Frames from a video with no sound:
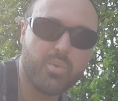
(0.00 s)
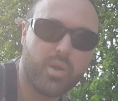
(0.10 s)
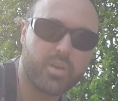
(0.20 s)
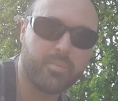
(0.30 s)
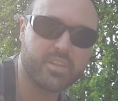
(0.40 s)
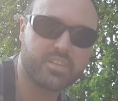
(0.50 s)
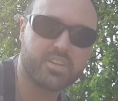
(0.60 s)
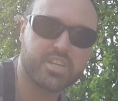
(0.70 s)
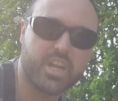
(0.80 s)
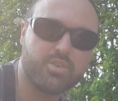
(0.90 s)
welcome back to
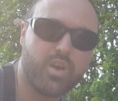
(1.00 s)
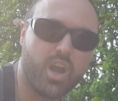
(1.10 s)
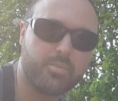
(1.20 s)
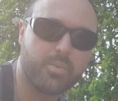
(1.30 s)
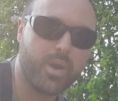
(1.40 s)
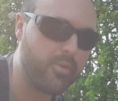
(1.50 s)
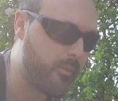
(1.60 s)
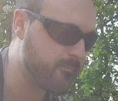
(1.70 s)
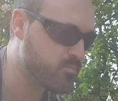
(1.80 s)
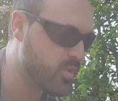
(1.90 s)
the channel. I hope you're well.
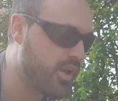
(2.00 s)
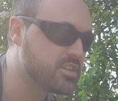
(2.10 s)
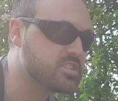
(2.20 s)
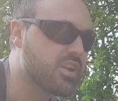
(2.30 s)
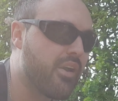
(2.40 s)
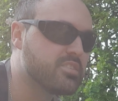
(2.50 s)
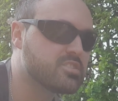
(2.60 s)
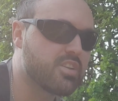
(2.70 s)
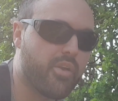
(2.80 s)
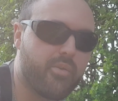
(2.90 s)

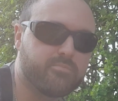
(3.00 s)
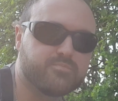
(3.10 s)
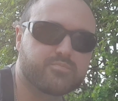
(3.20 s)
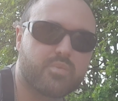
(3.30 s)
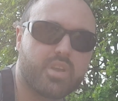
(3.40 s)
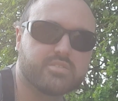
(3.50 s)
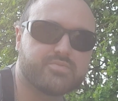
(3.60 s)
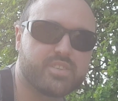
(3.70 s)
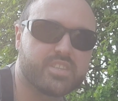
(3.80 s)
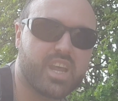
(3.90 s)
So
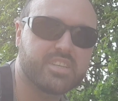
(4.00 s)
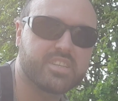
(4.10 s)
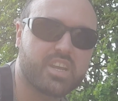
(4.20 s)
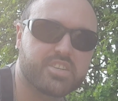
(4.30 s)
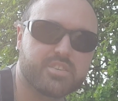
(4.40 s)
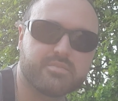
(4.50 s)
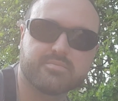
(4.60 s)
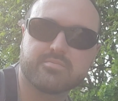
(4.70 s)
for today's session,